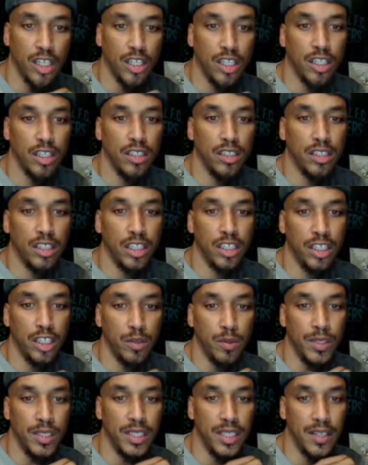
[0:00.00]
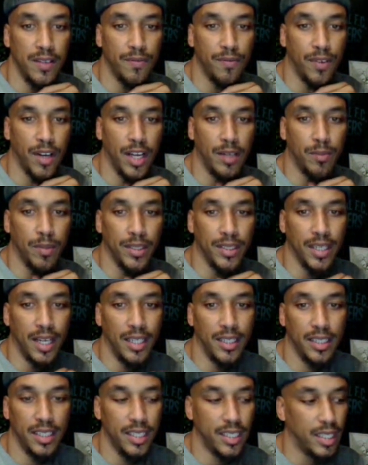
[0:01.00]
continuously fight, but
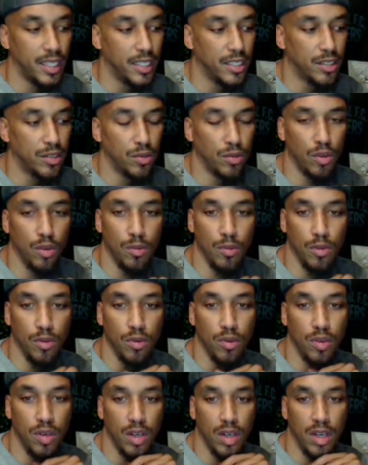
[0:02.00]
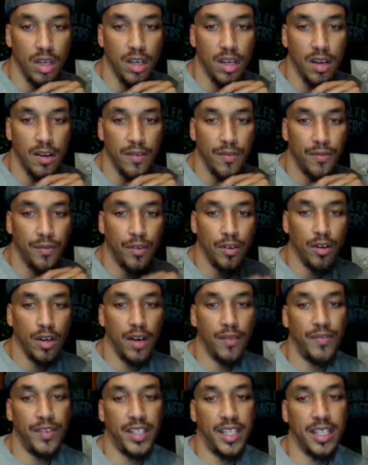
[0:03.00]
I think it's normal for
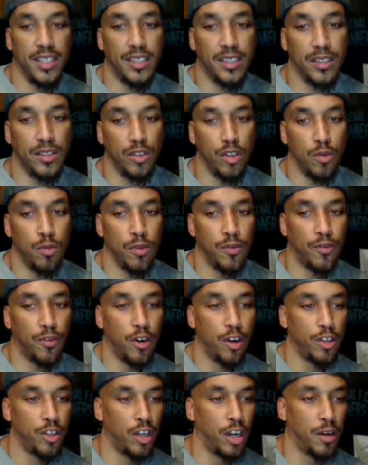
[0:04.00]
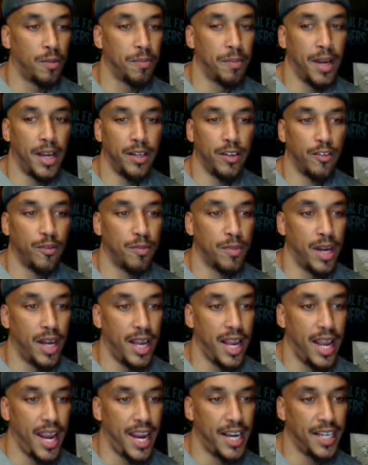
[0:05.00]
a young man of
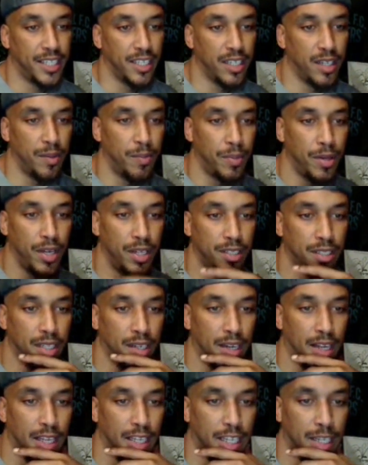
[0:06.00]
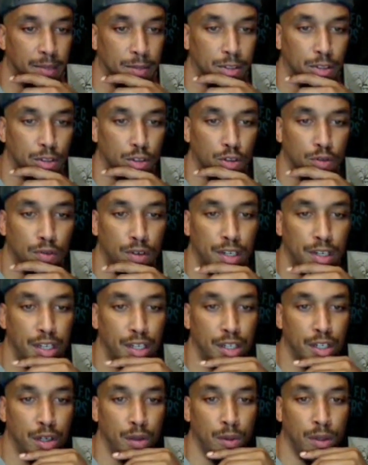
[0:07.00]
my age and a person like him to already
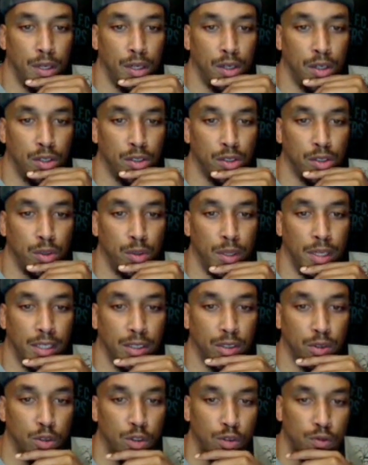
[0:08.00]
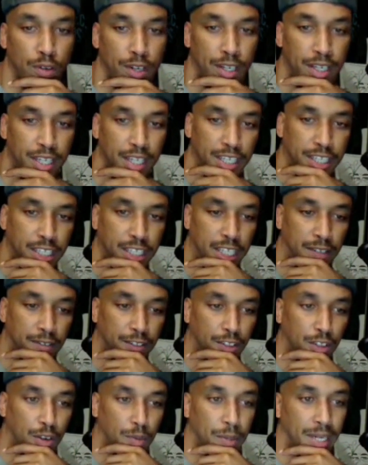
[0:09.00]
know a lot, who has already achieved
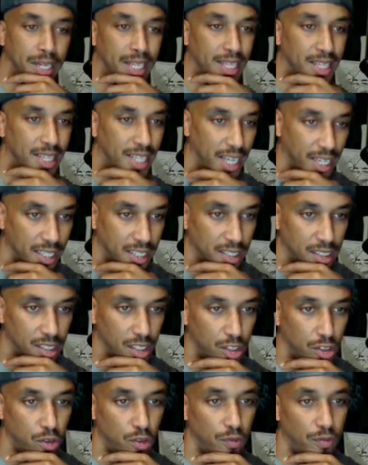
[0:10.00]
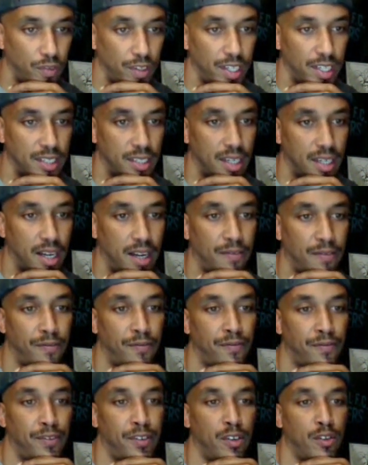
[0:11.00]
so many things. The truth is, I
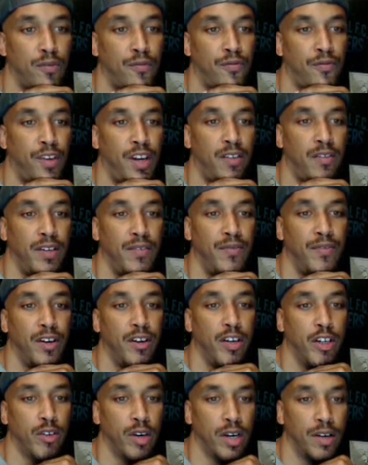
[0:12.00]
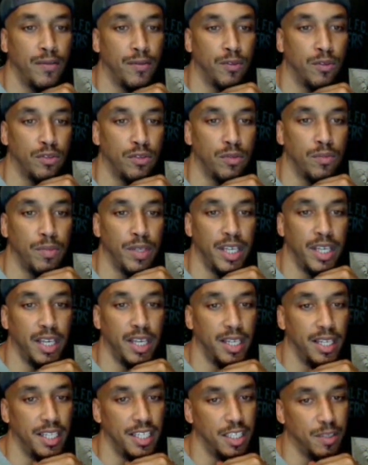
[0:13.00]
feel very, very grateful to be
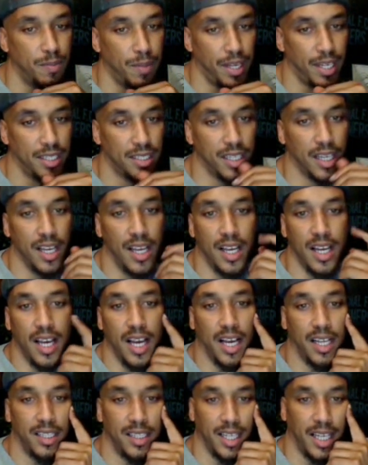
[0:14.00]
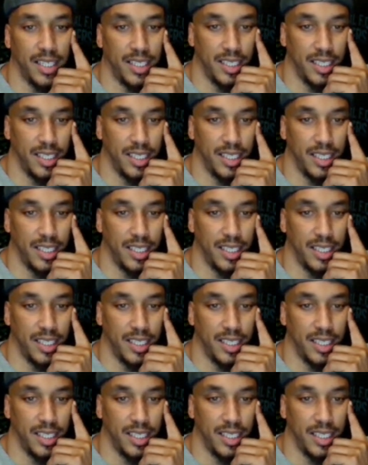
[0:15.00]
in his space, and that